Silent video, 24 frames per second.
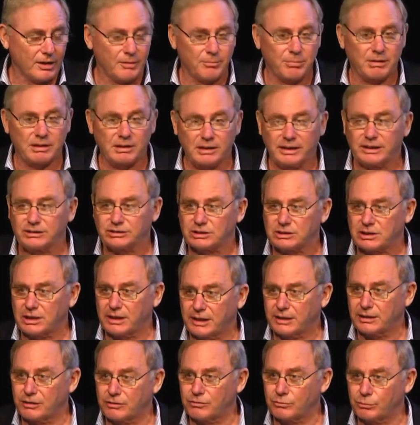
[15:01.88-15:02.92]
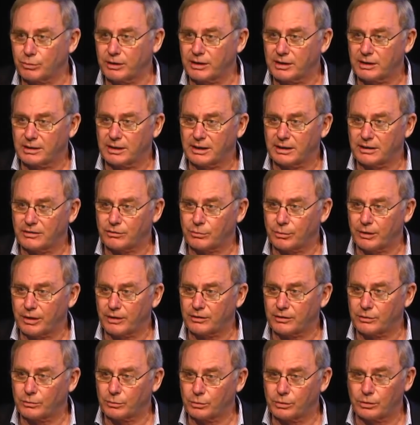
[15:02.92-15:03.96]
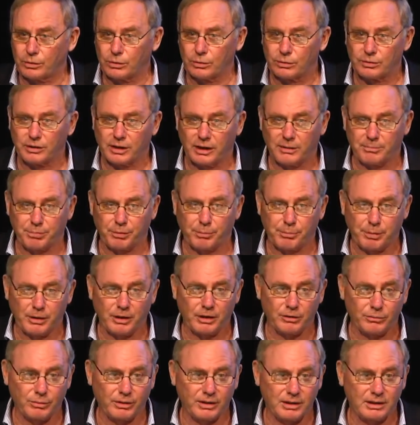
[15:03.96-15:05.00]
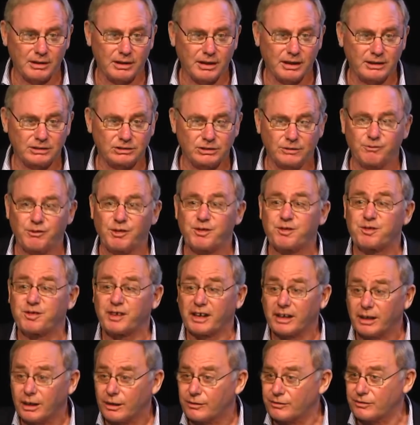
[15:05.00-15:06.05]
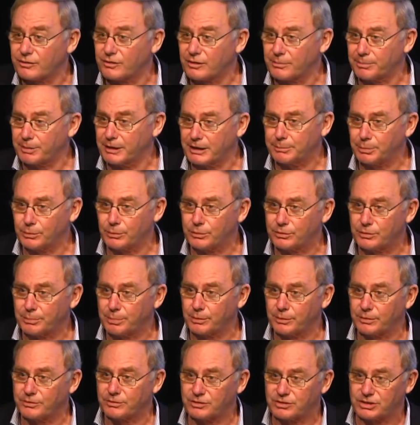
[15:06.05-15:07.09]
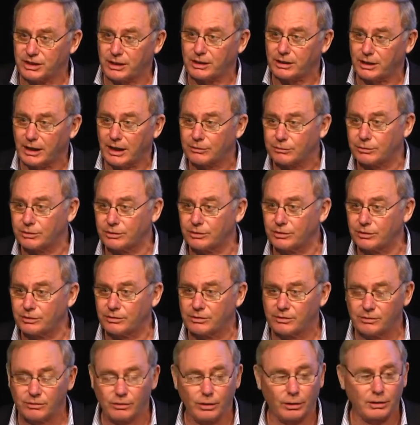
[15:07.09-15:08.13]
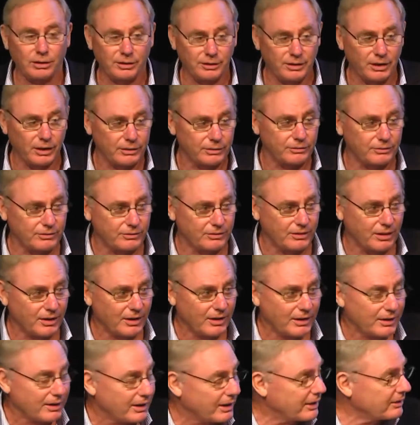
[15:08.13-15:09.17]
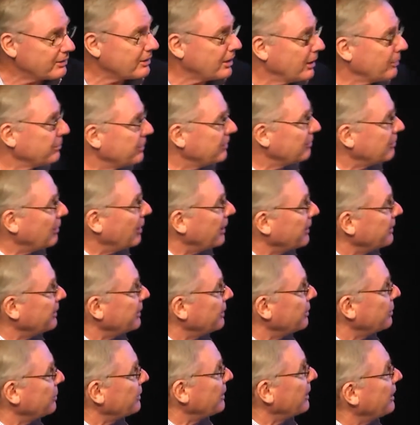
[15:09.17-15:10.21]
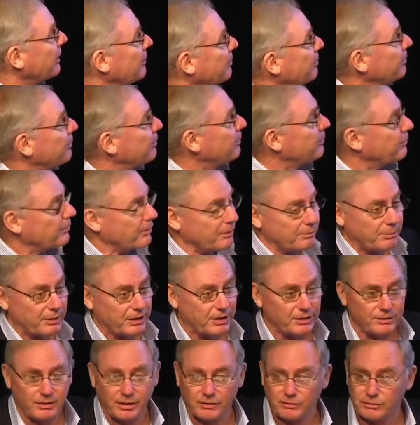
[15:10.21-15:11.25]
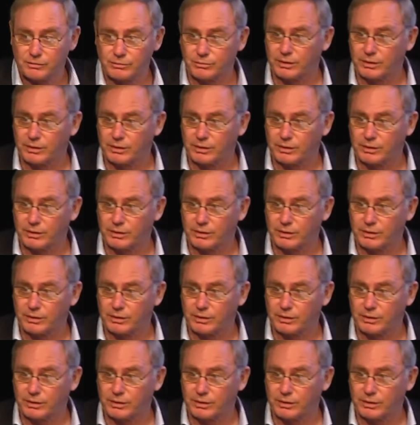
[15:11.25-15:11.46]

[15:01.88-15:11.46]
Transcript: But legislators and regulators around the world are preparing regulation for thousands of people to chuck $100 notes at companies like Neil Young, but it doesn't